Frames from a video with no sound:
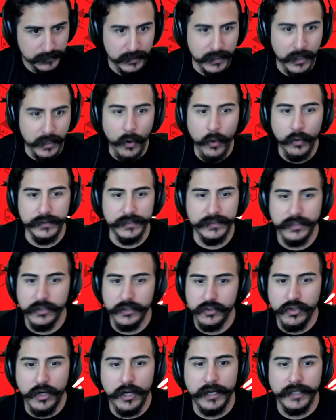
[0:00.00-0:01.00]
The oldest and
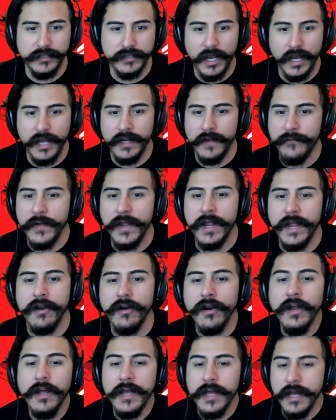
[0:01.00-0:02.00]
strongest kind of fear